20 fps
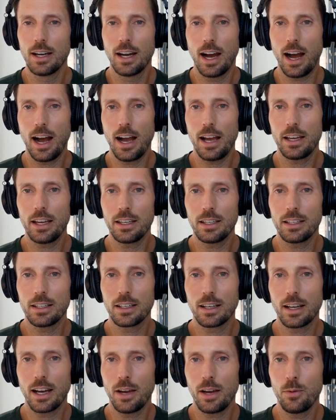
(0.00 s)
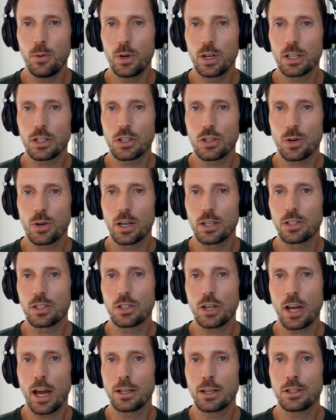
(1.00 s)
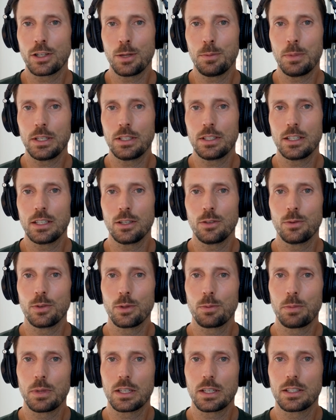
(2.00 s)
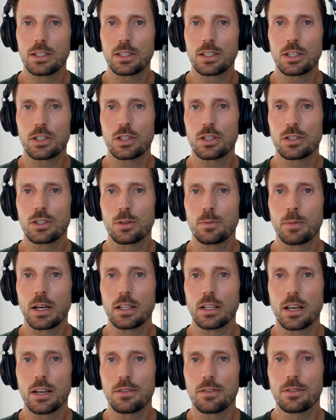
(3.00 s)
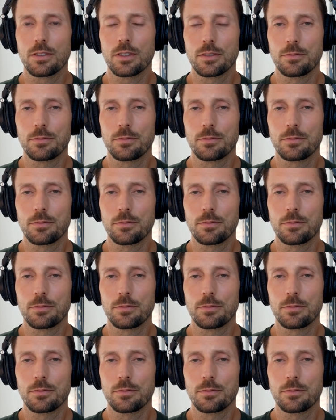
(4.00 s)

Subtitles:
I wouldn't trust ChatGPT with big decisions in my life.